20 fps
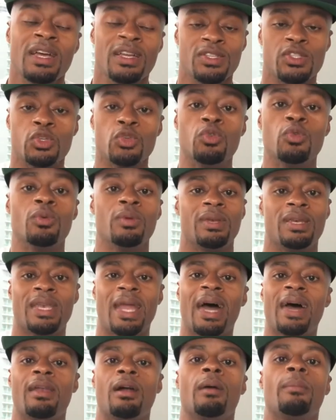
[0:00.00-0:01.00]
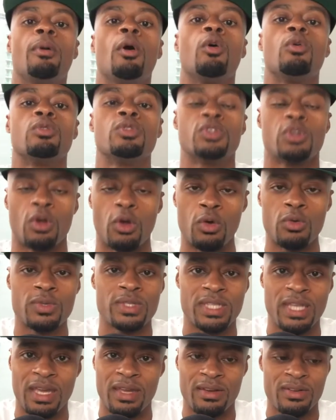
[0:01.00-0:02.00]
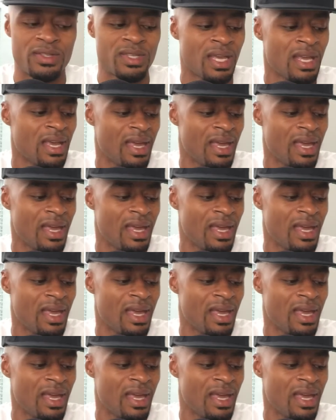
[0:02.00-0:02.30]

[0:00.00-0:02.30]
to not uphold your own standards,